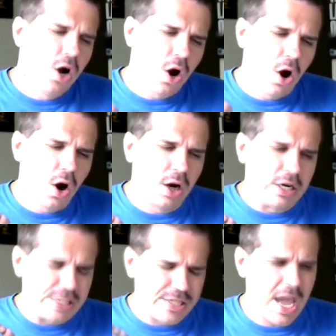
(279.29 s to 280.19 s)

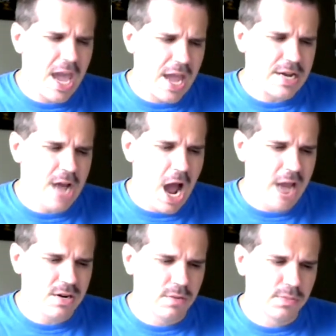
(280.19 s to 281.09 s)
are 10
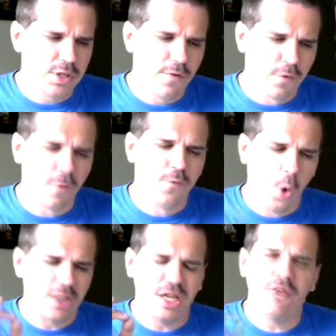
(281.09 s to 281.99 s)
items for
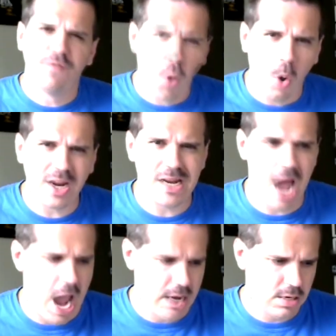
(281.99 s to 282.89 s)
$14.49.